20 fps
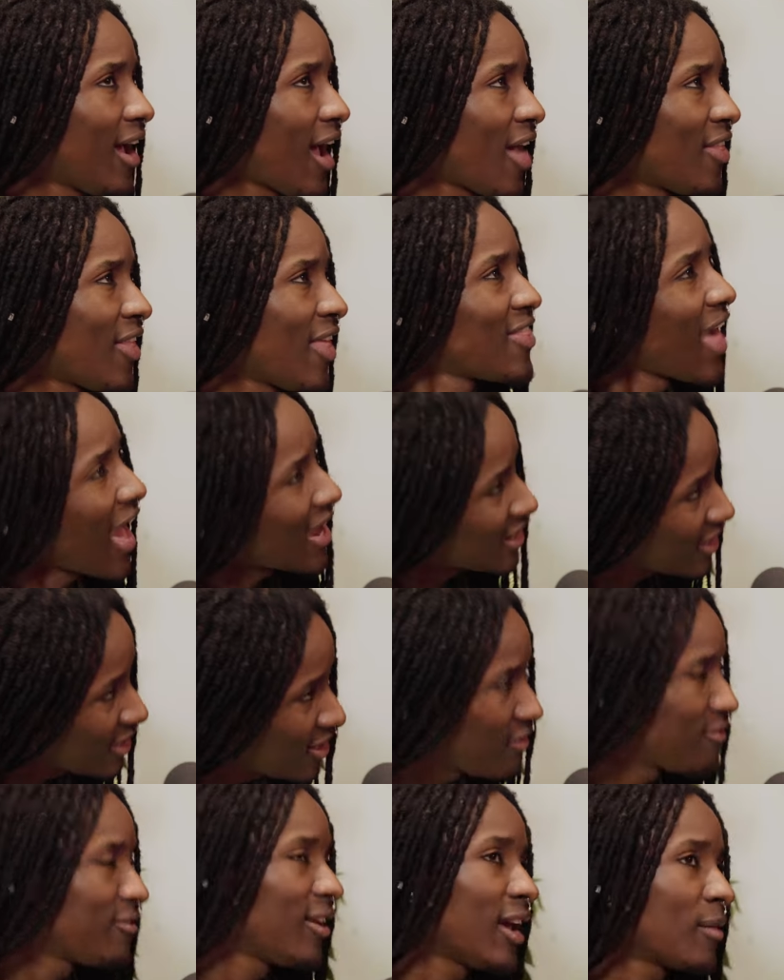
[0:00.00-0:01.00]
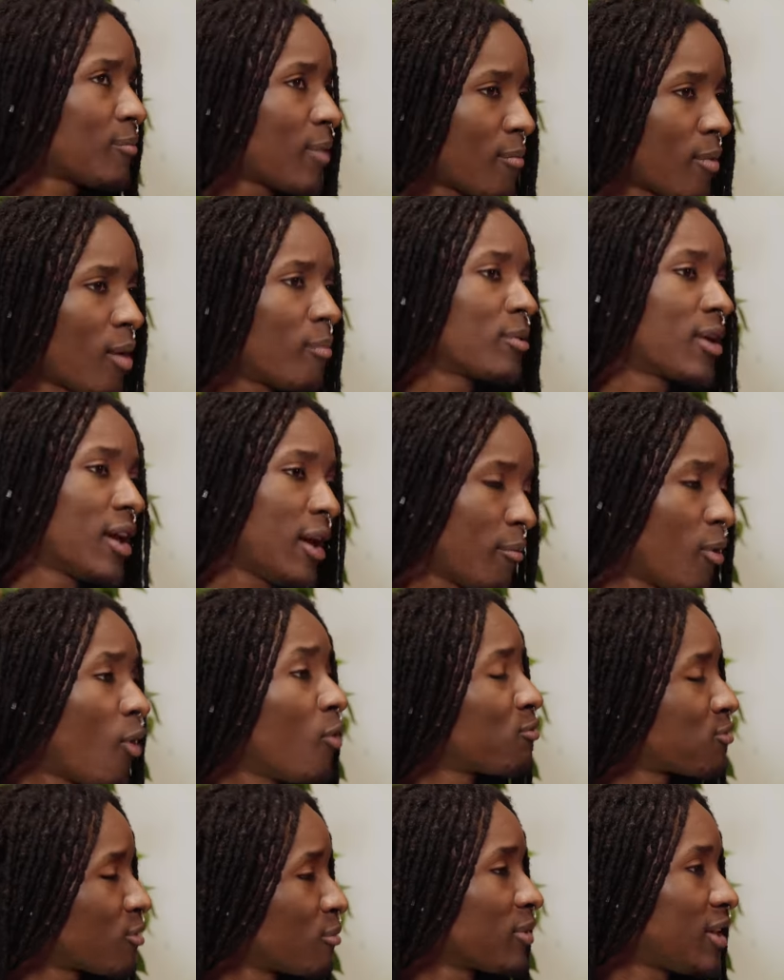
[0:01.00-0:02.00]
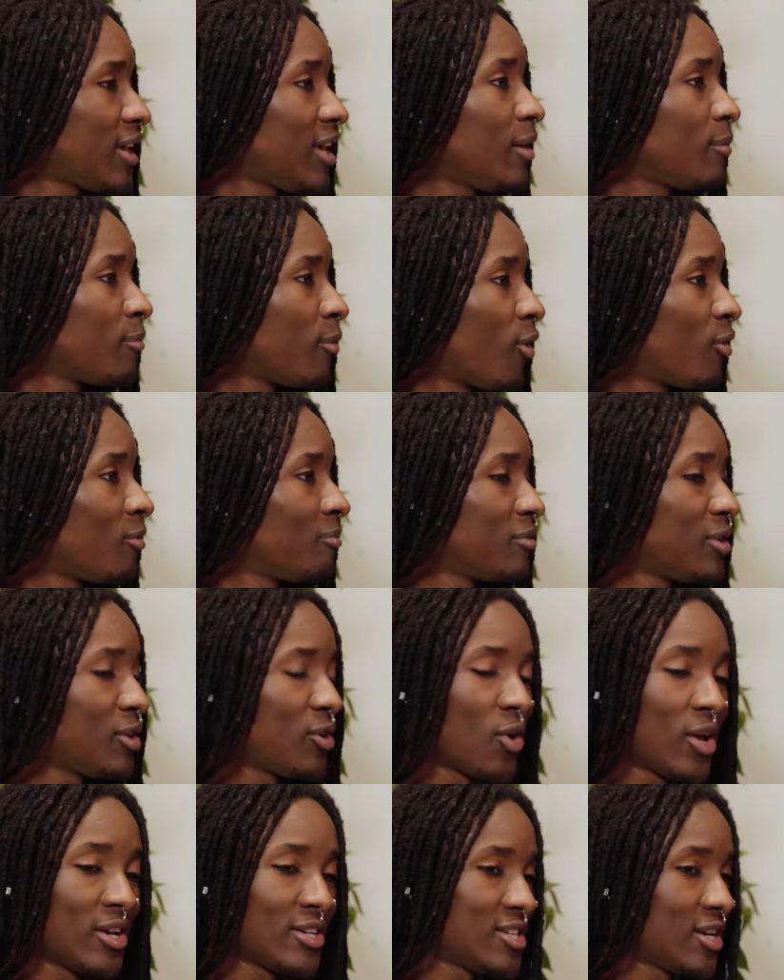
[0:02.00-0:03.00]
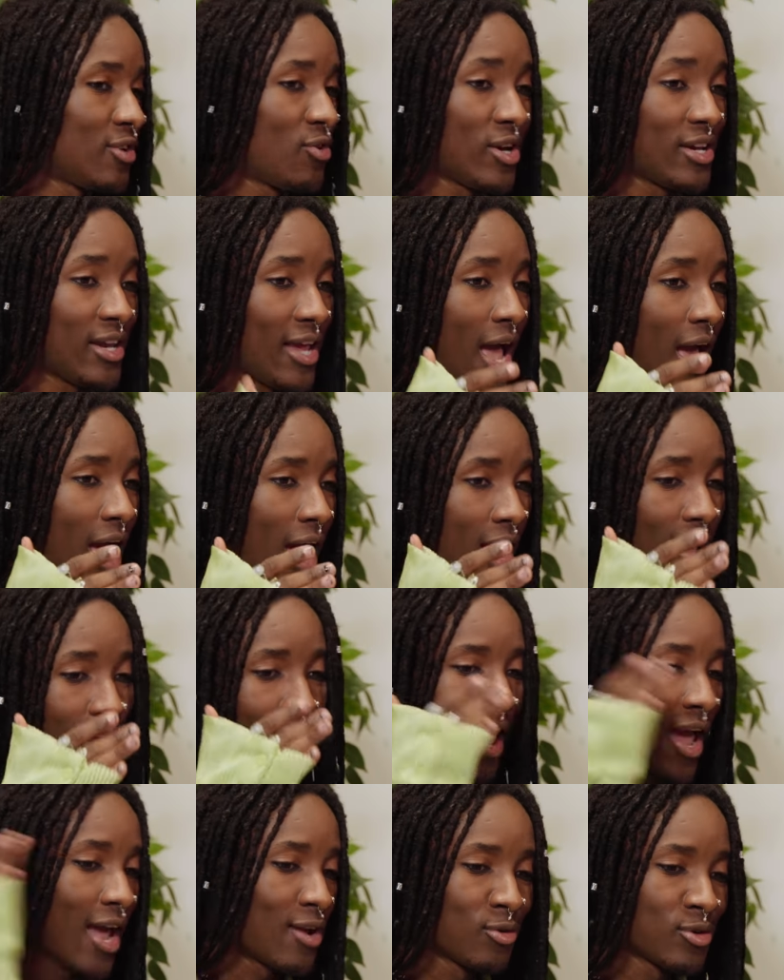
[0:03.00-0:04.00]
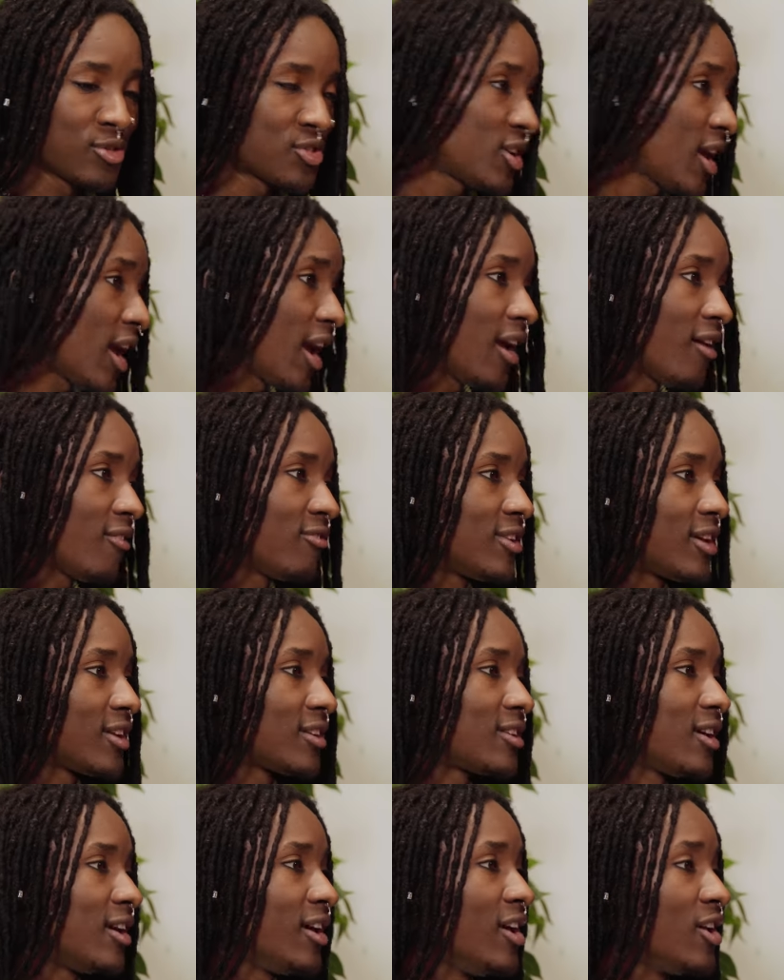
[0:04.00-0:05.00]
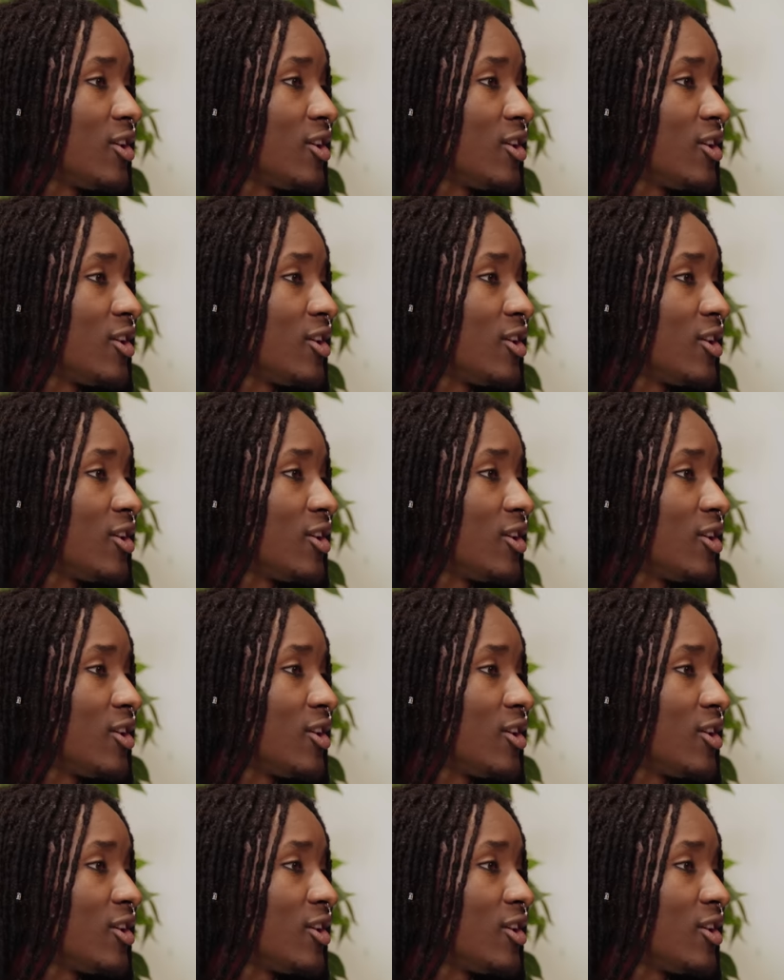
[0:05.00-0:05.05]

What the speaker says: And then that evening, my mom came home from chemo, you know, and she had already, her head was shaved and,